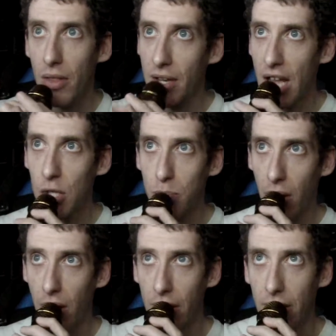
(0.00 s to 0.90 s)
The next
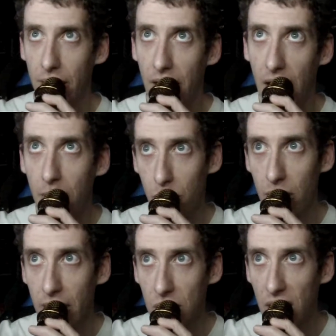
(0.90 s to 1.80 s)
part that I'm
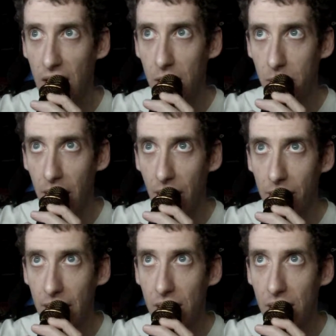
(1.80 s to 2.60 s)
really excited about